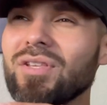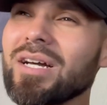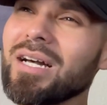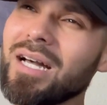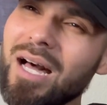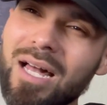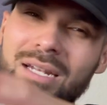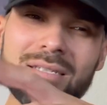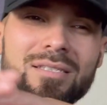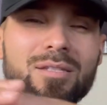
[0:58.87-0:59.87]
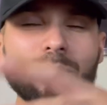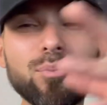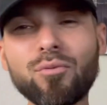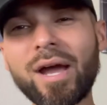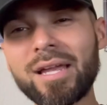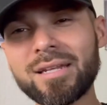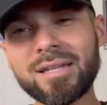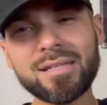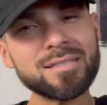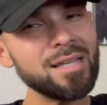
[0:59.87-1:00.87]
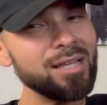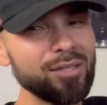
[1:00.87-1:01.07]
The colors, the brightness.